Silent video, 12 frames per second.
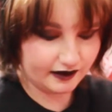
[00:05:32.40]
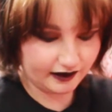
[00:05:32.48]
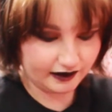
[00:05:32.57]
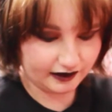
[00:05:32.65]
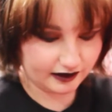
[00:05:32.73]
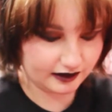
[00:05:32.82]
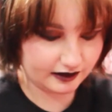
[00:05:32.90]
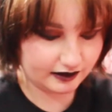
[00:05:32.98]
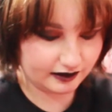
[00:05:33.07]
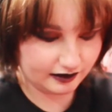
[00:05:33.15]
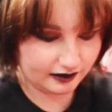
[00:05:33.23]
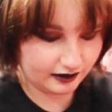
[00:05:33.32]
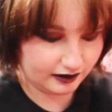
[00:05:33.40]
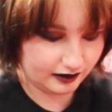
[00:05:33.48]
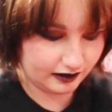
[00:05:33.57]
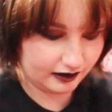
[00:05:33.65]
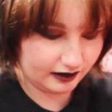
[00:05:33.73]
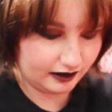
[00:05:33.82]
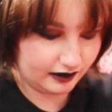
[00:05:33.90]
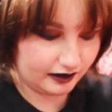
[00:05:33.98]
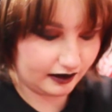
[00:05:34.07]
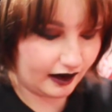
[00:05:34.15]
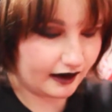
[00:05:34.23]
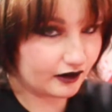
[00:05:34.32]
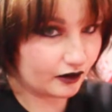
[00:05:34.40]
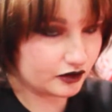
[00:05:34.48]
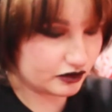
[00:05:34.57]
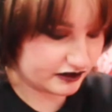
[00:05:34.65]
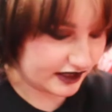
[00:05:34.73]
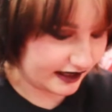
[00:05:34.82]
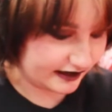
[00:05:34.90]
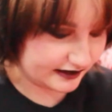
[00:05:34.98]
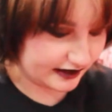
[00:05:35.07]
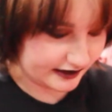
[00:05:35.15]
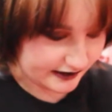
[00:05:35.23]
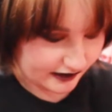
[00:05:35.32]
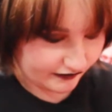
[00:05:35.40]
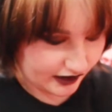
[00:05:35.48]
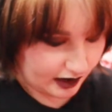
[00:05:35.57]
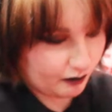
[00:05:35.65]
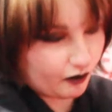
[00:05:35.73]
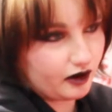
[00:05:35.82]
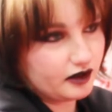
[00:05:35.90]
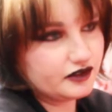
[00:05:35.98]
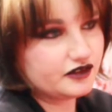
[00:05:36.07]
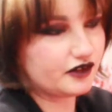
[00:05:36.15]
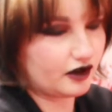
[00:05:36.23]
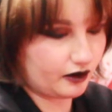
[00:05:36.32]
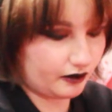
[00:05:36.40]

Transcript: again, don't do Attack on Titan stuff anymore, so